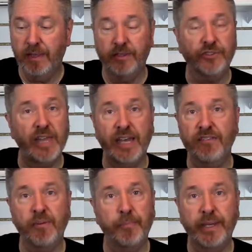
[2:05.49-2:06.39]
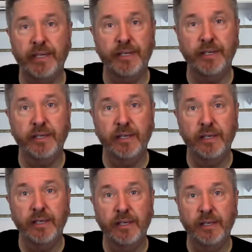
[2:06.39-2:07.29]
It's not even pinned,
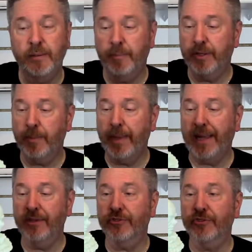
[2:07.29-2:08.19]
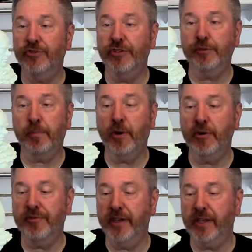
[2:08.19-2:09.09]
but the balance is just
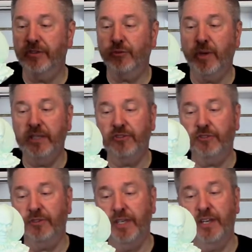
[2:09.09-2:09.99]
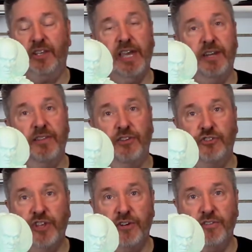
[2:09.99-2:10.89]
perfect. It's right in the kind of in the
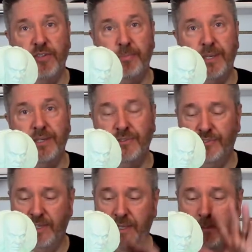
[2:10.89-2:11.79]
center of the piece.